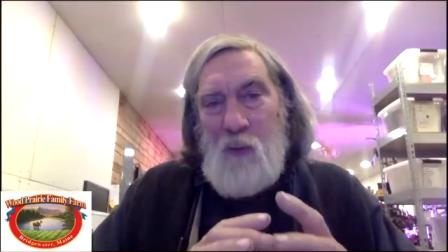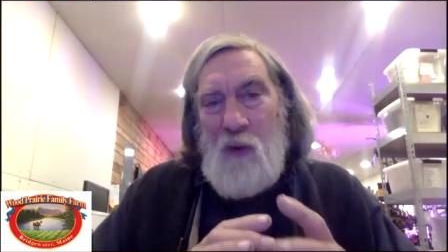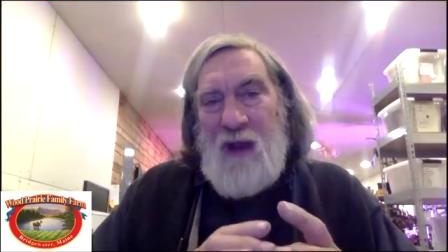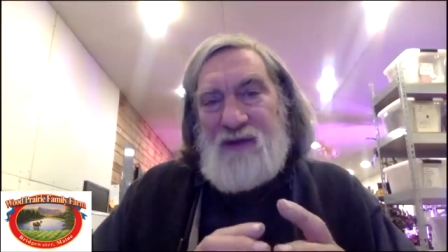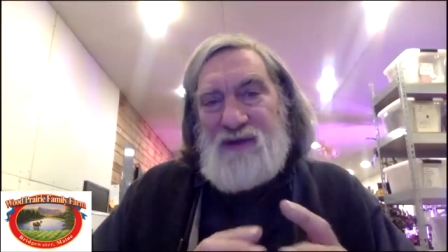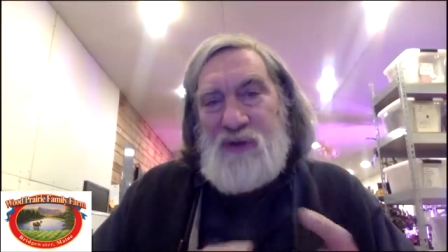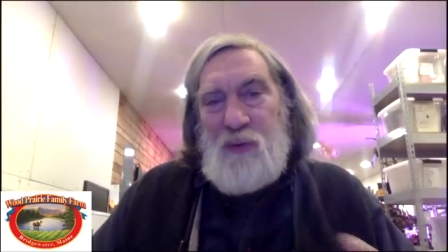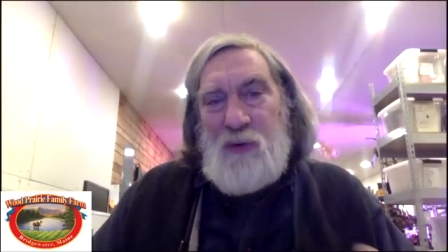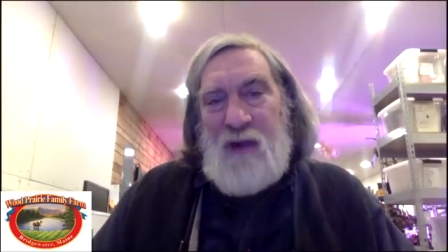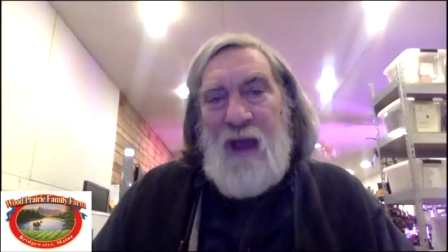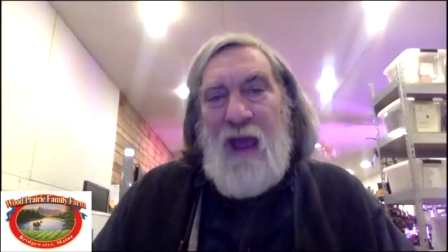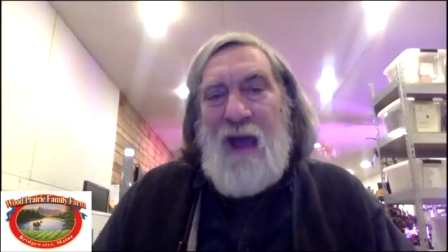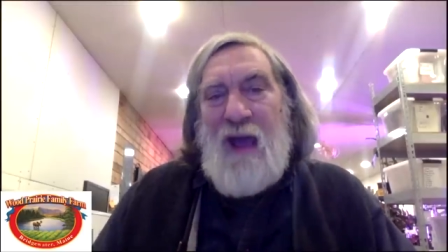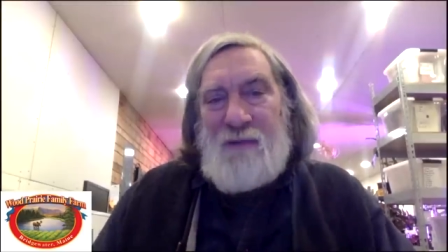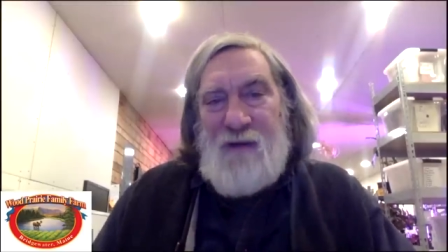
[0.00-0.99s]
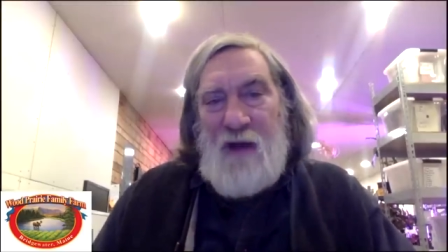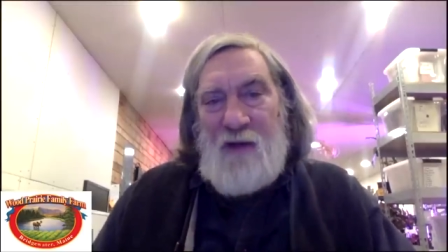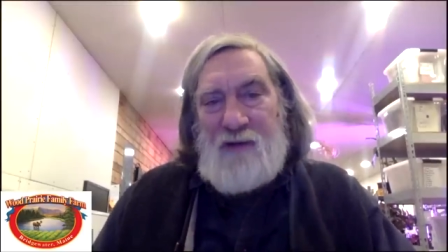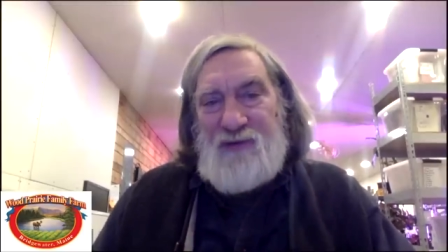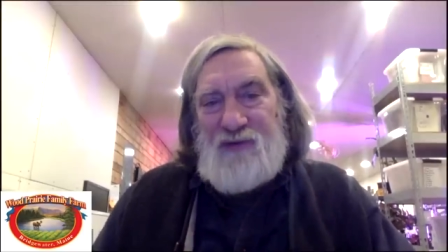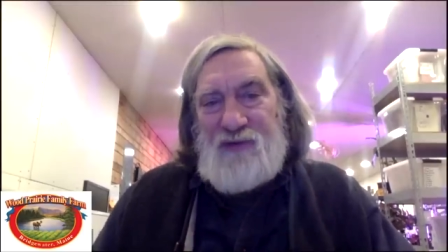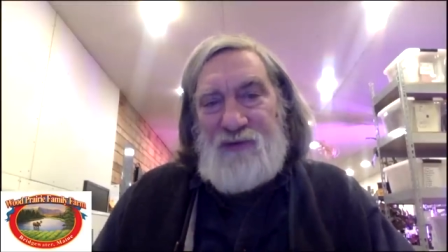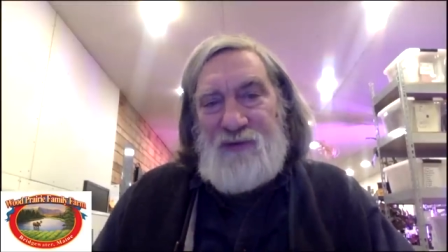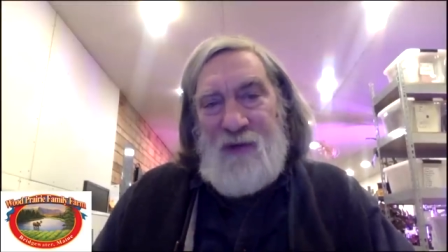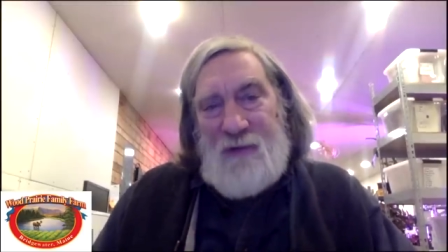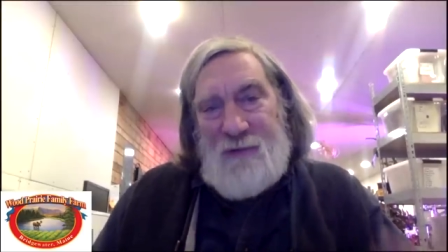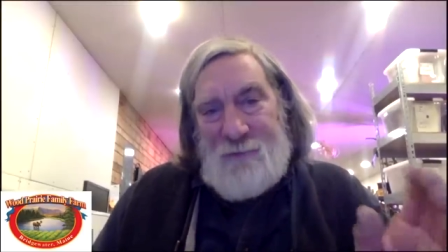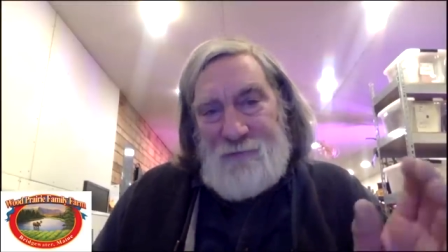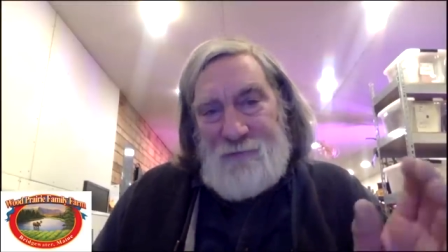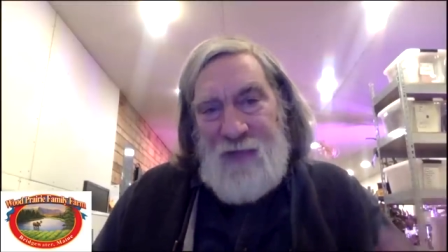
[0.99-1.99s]
that would weigh two and a half
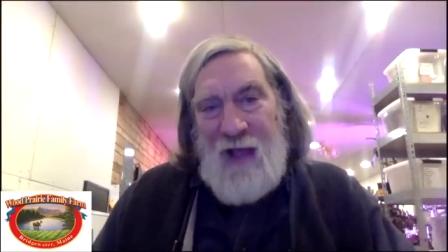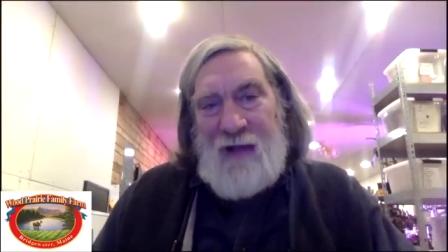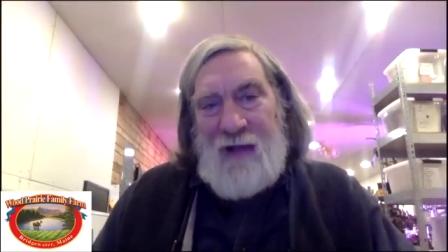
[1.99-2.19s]
ounces.